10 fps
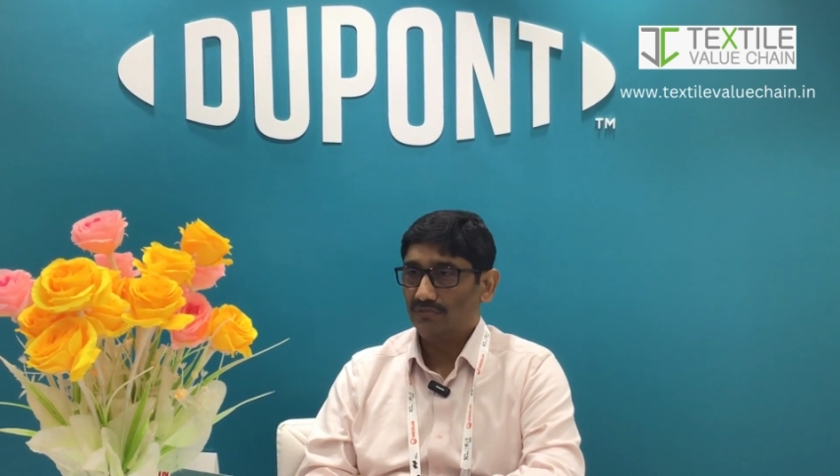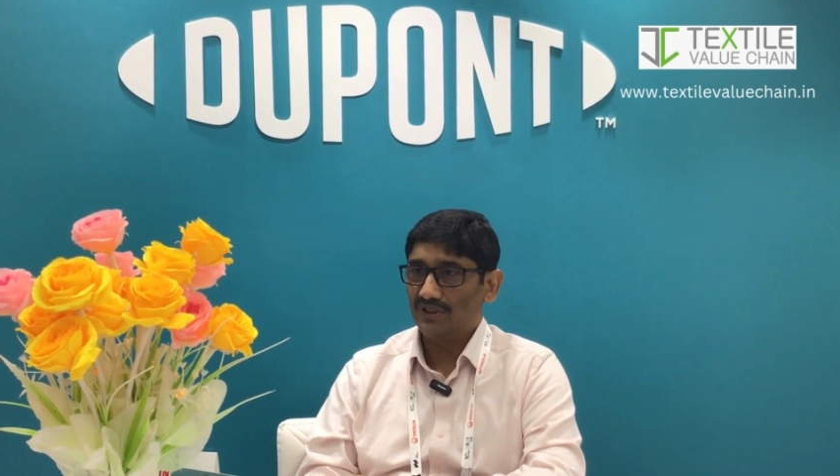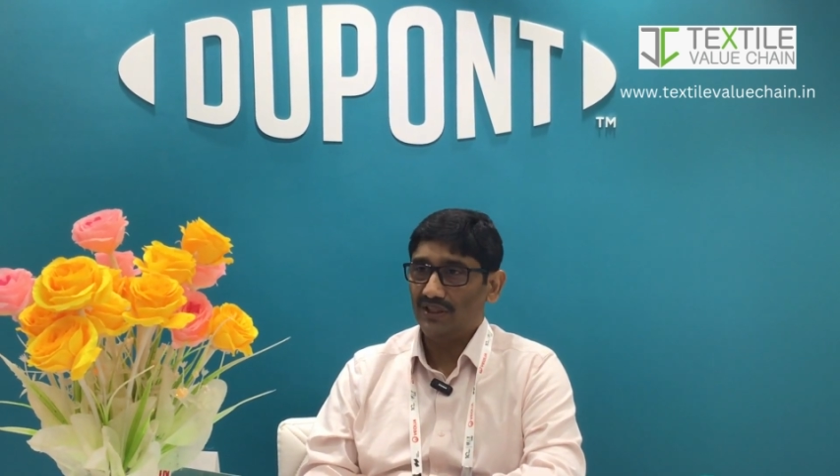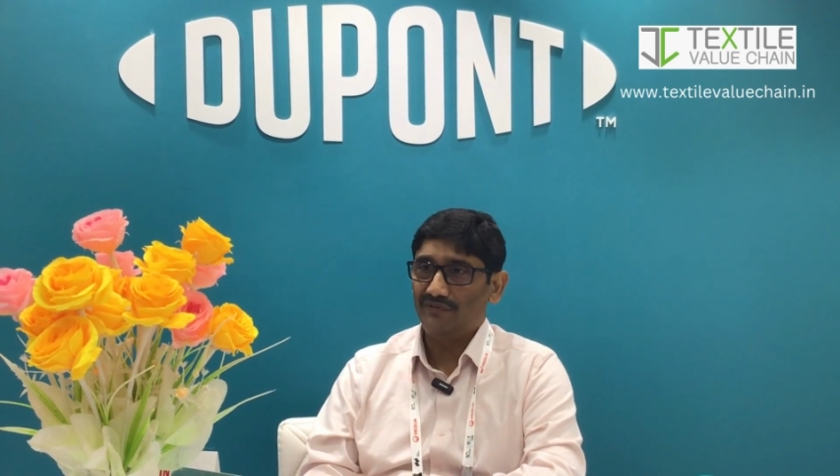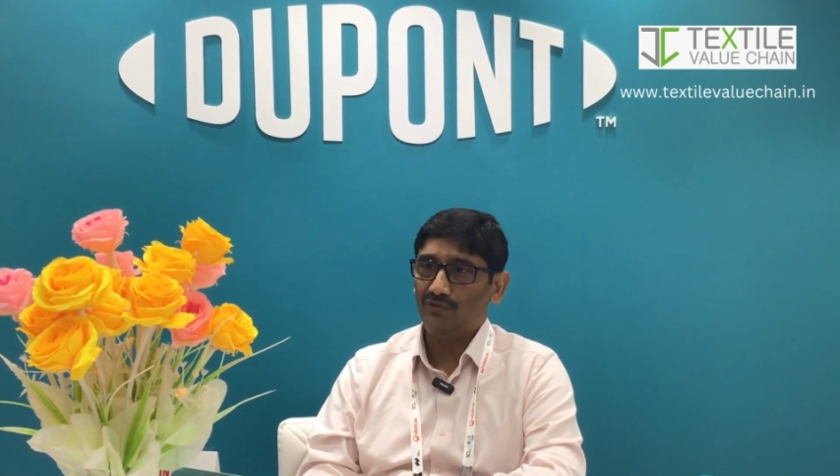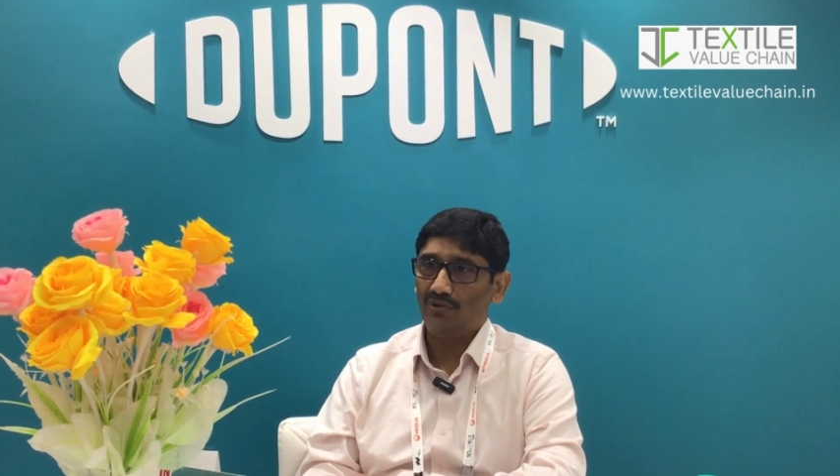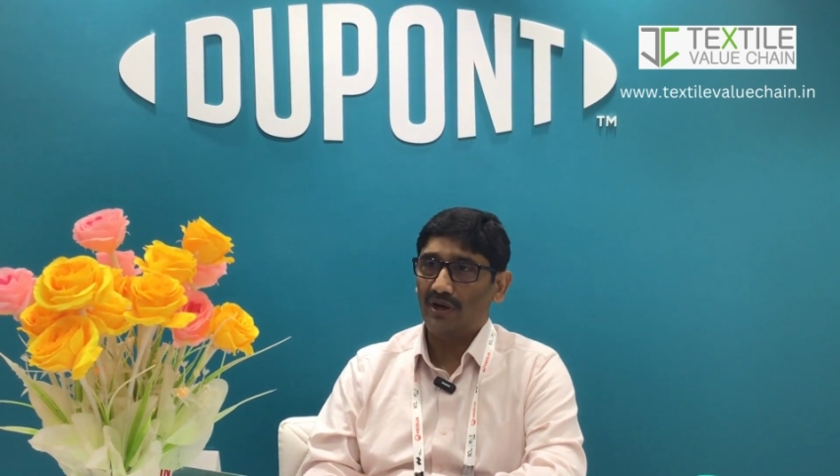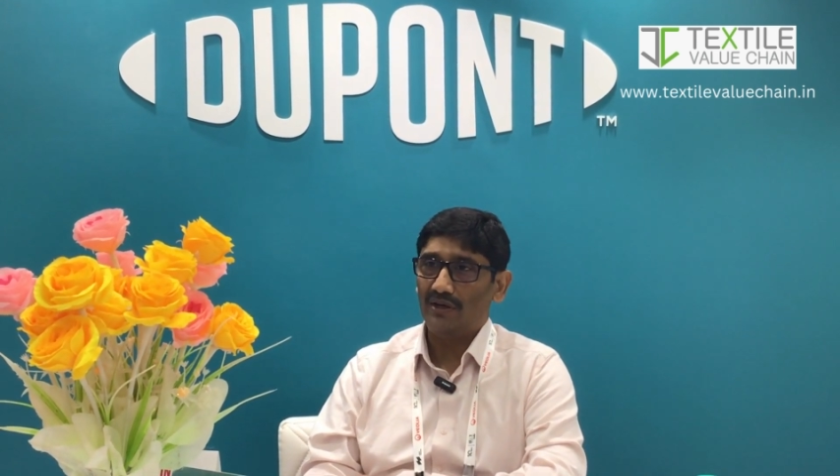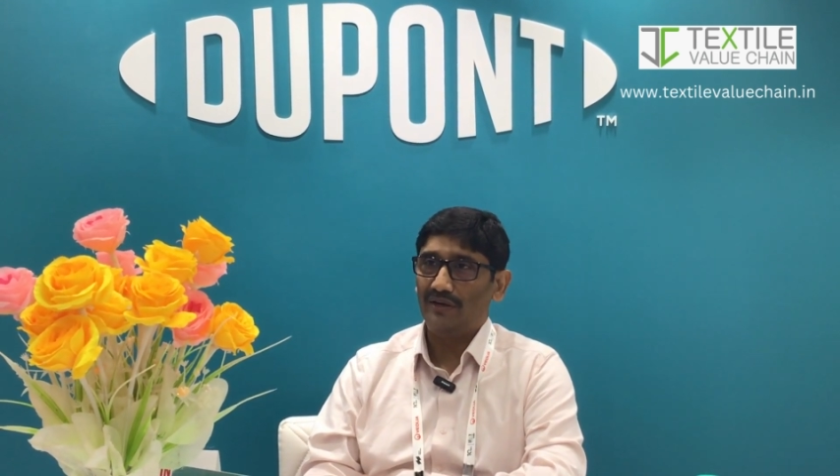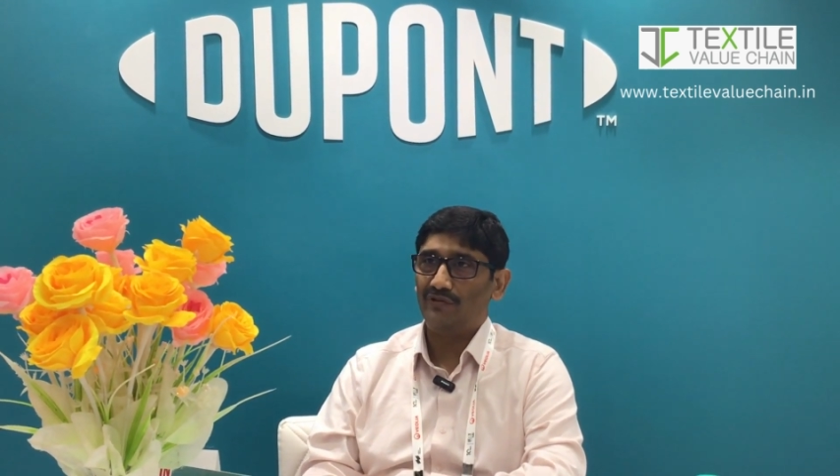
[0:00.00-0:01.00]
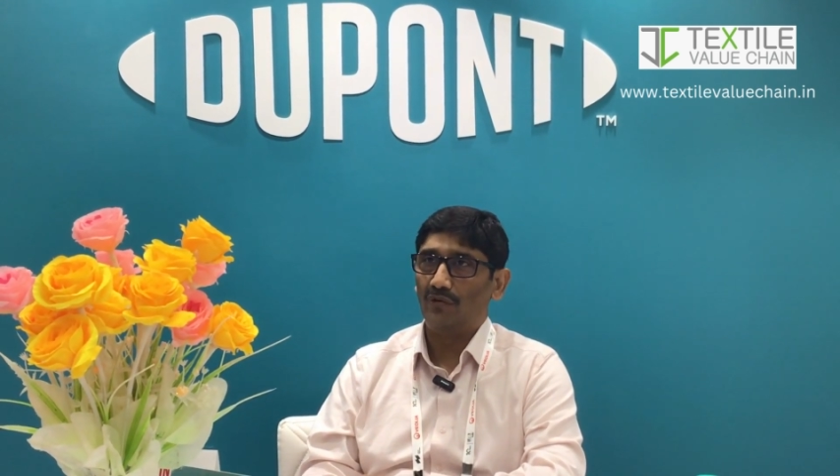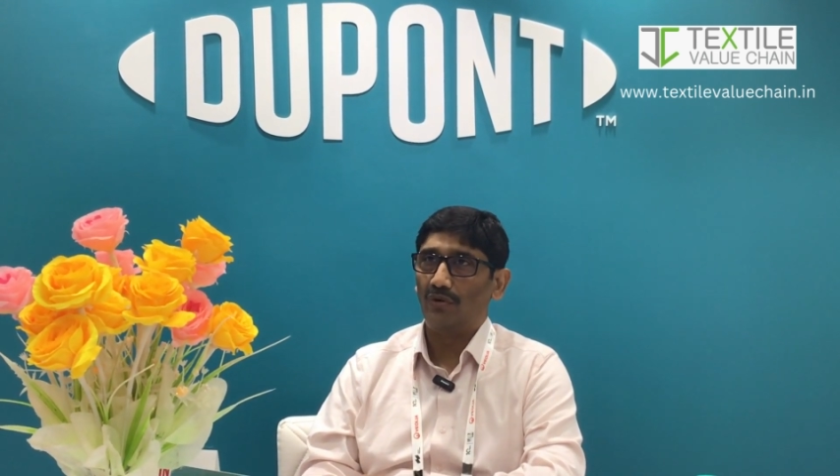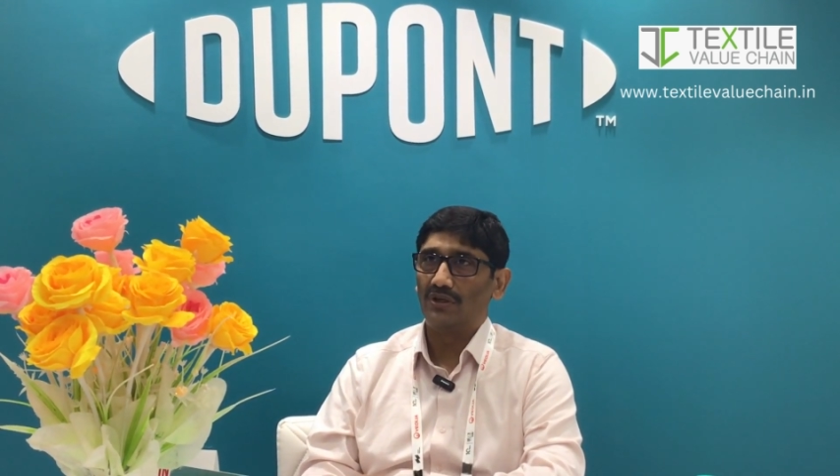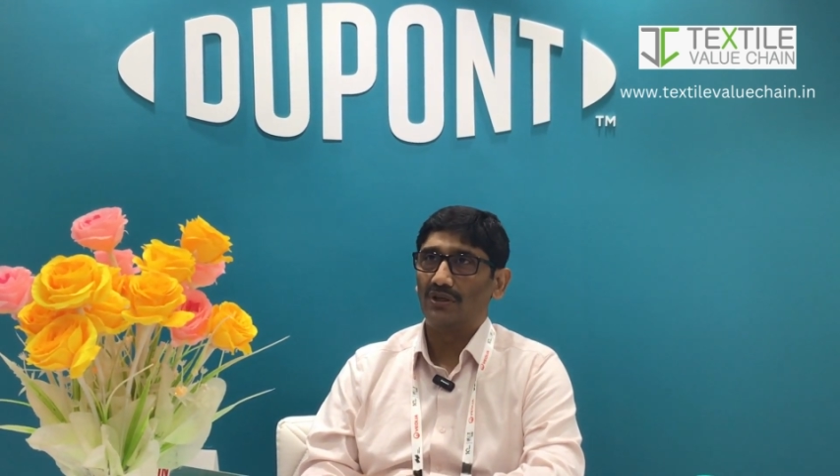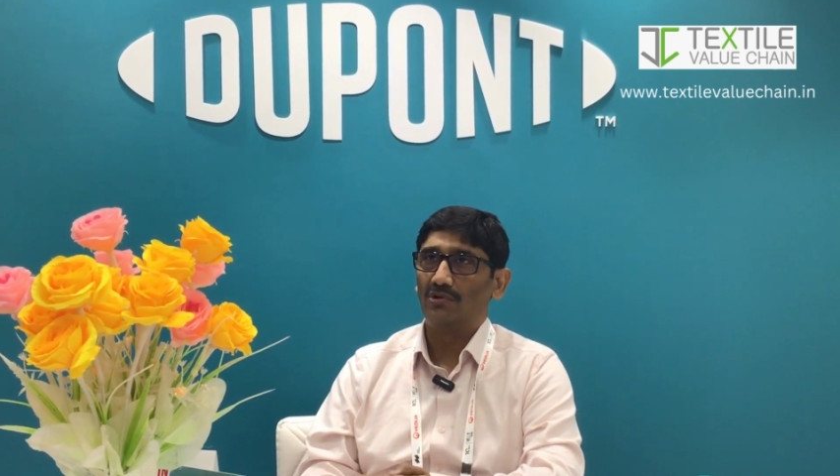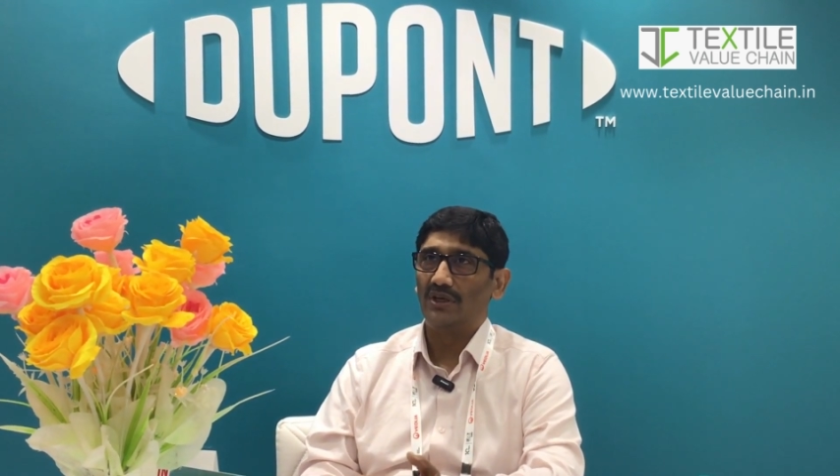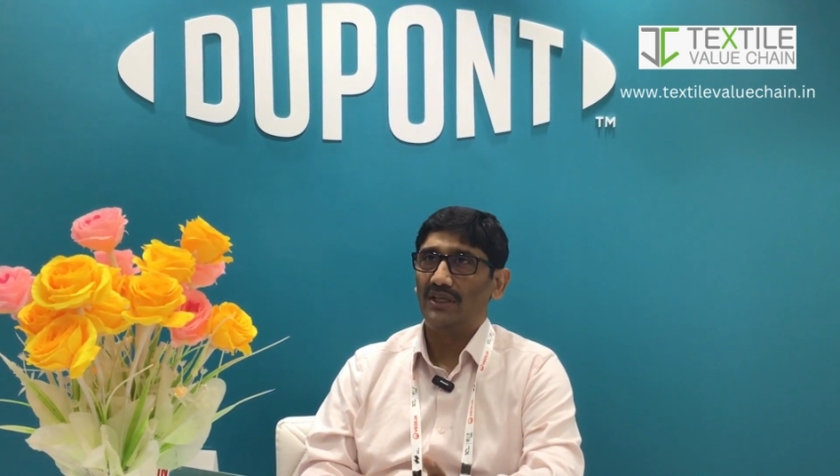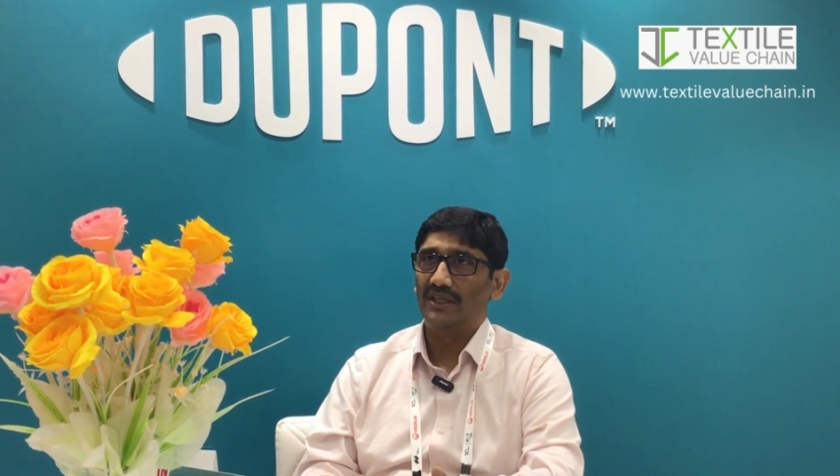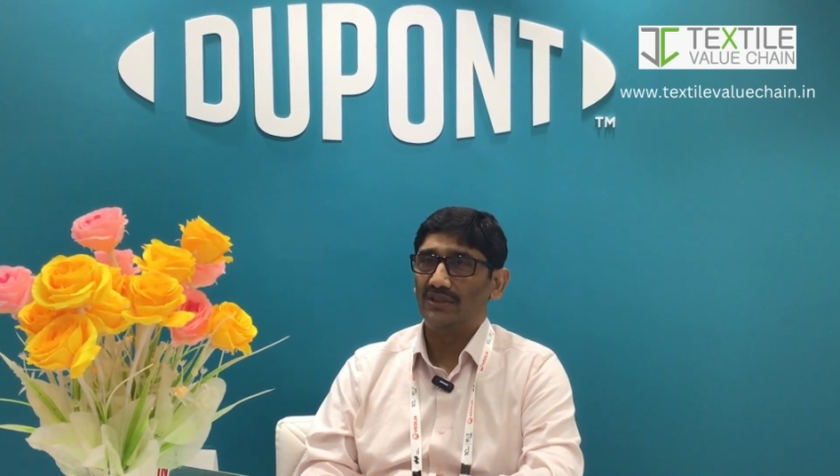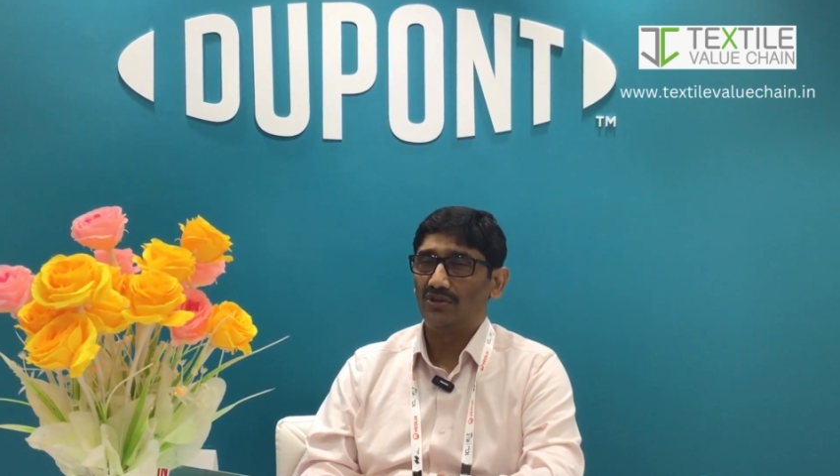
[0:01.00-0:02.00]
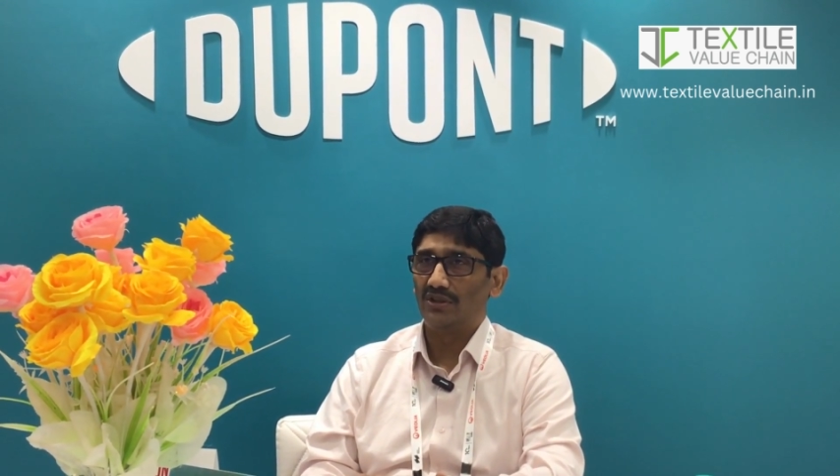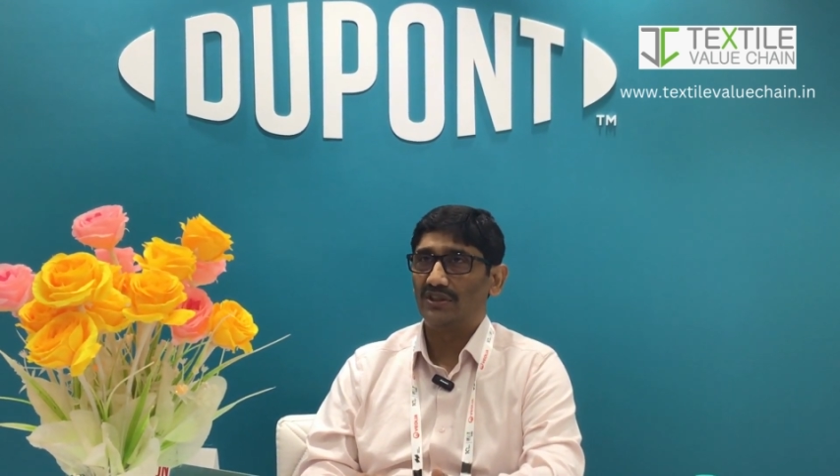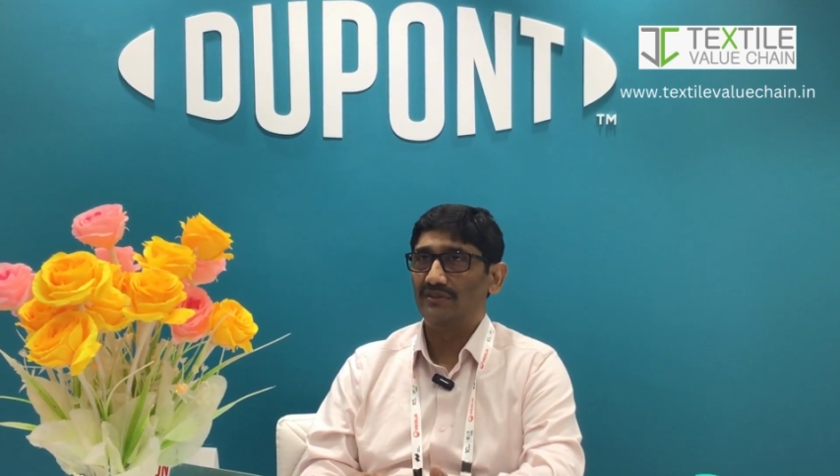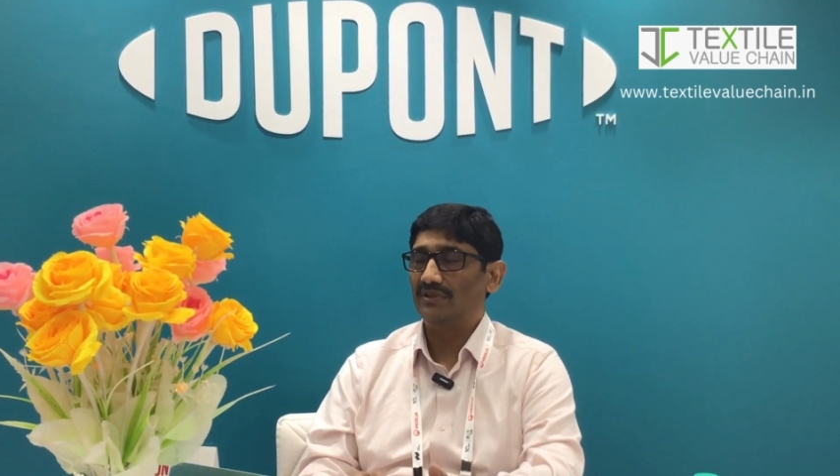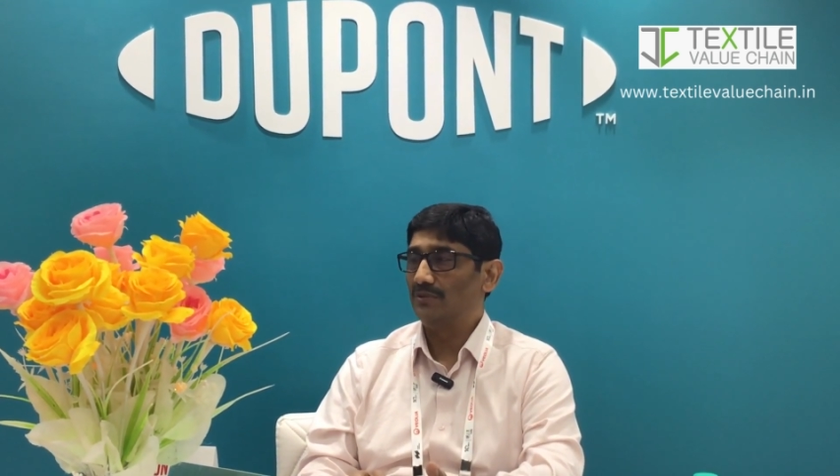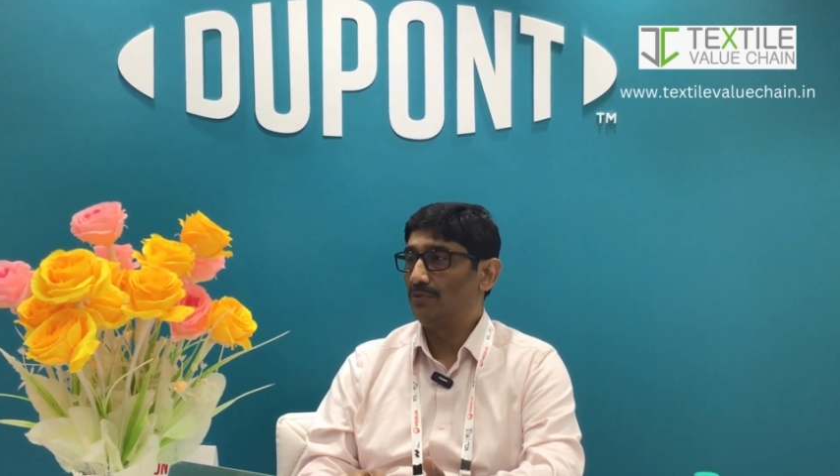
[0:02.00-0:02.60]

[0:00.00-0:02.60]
See, if your water quality is not severe,